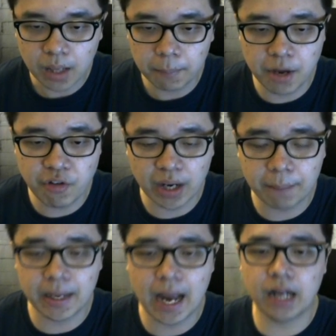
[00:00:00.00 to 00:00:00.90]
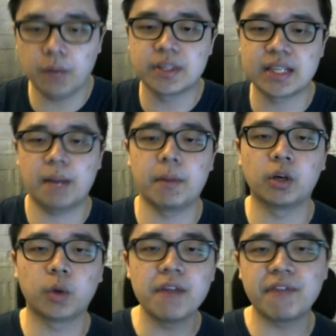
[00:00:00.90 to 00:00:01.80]
Baby Dragon behind, and then we set up a
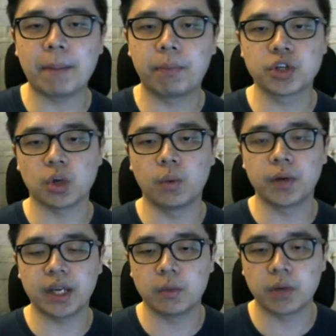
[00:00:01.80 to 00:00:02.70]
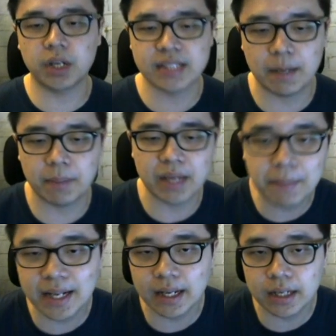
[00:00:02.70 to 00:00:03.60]
Graveyard push over here. We're going to set up
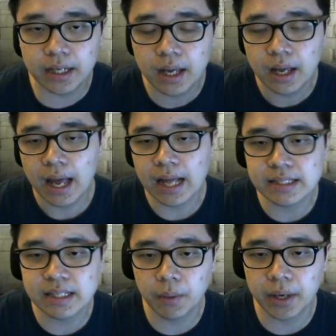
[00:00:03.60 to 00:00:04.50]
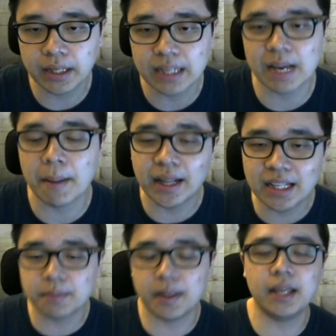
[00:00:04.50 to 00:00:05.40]
immediately and see what he does. I'm
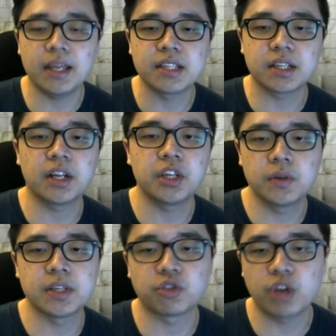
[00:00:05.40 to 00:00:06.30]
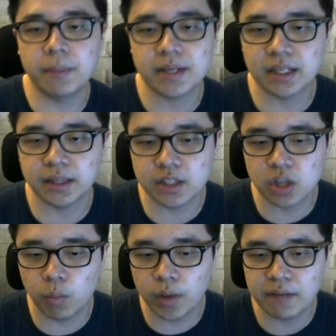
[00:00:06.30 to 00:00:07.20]
anticipating he's going to use his Three Musketeers,
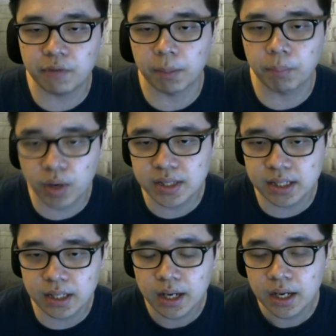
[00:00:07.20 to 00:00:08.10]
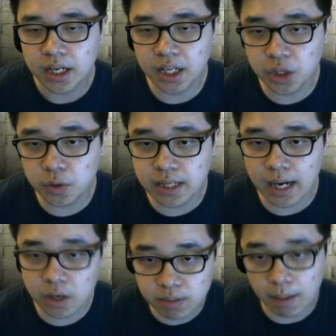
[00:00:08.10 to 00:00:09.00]
so I'm waiting for the poison. He didn't use it.
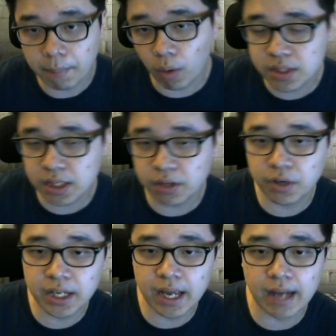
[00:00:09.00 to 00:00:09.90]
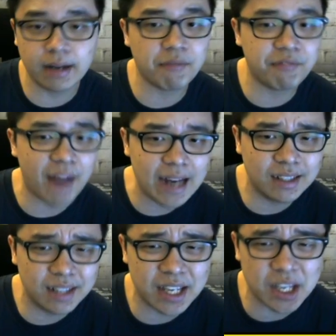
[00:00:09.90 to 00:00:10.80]
I used my poison already, and then
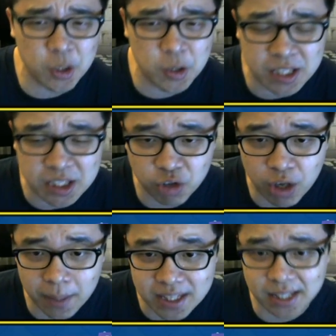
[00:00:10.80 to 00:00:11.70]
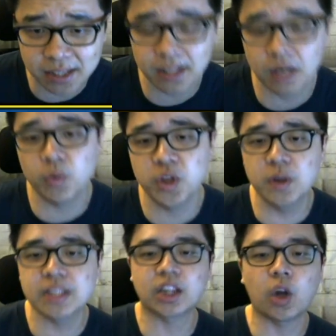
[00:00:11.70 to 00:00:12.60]
finally he used his Three Musketeer. We
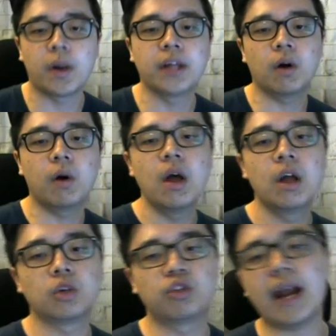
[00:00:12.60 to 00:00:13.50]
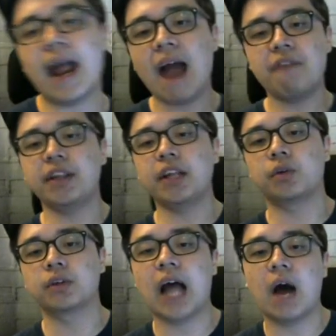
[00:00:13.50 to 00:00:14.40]
use a tornado to drag everything to
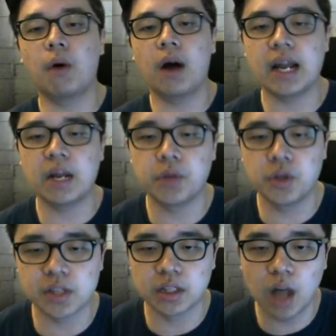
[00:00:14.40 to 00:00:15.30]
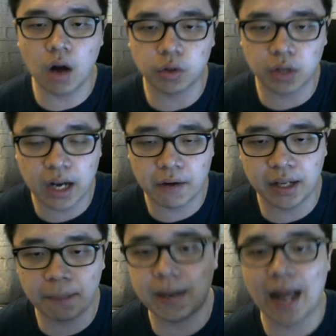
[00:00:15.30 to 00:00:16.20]
the tower, and then we use a lock to clear
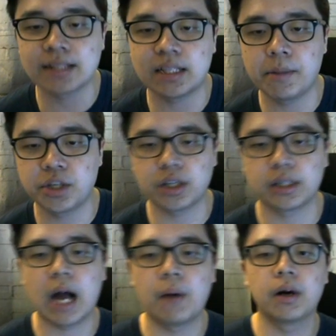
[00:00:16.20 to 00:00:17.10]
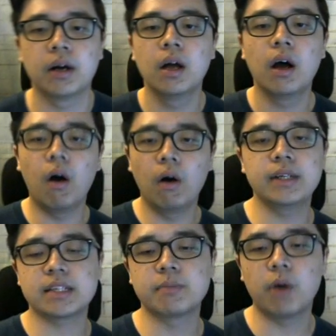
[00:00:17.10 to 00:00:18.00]
everything plus damaging the tower. All
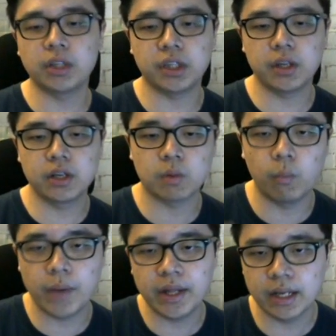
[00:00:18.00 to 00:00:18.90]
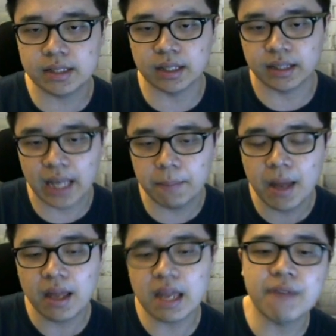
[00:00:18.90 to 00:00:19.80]
these small details will win us the game
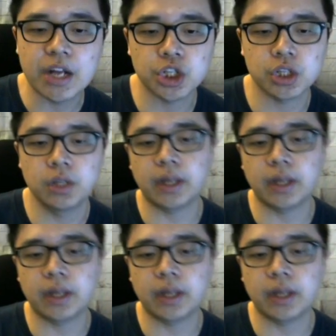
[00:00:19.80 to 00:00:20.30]
eventually.